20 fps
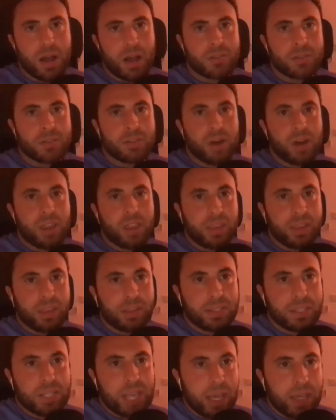So I
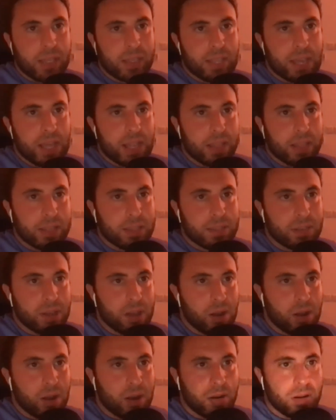think psychedelics
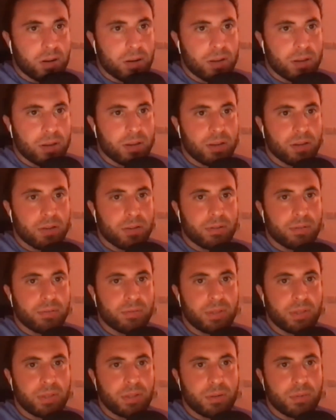are,
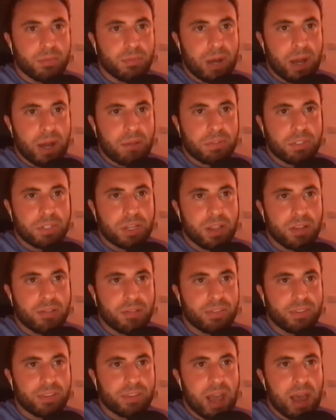bombshell
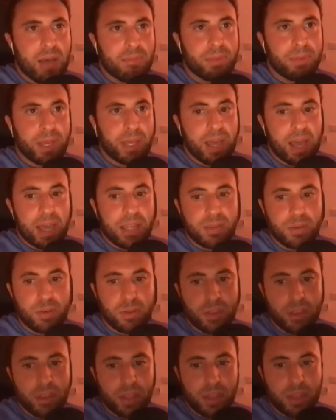of a topic. I do
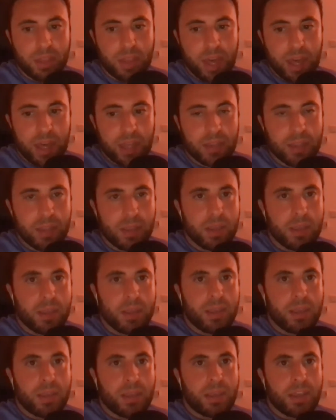think that
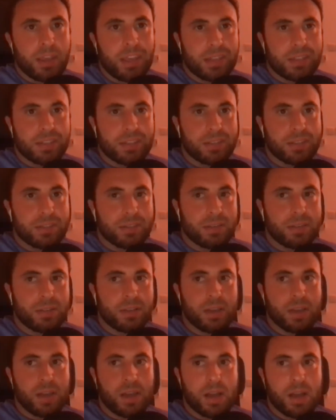it's,
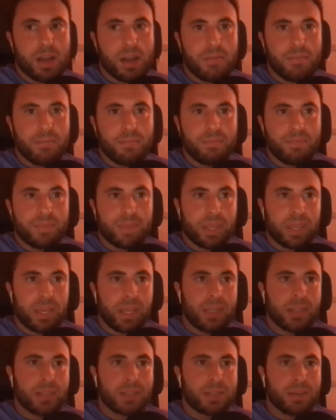
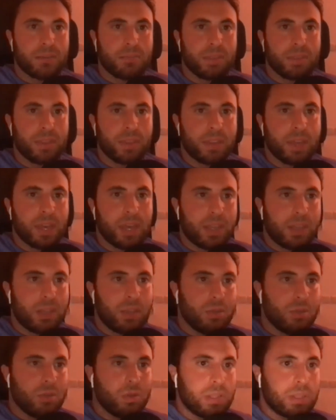it is something that
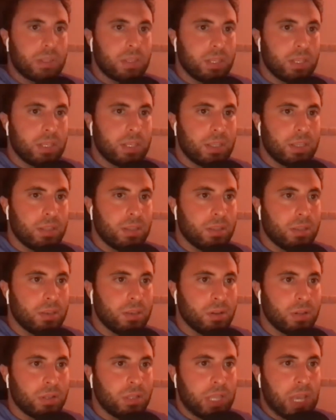you would need
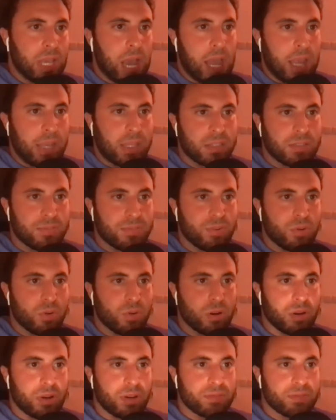good guidance
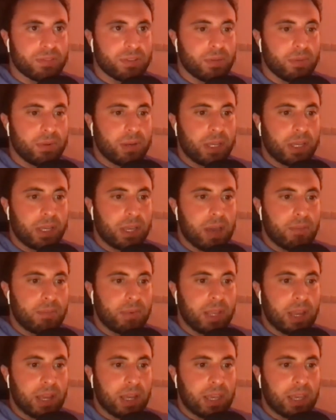for if somebody, I
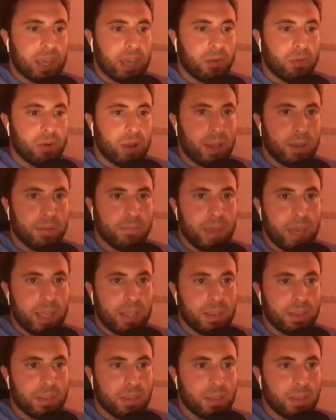mean, I can't recommend,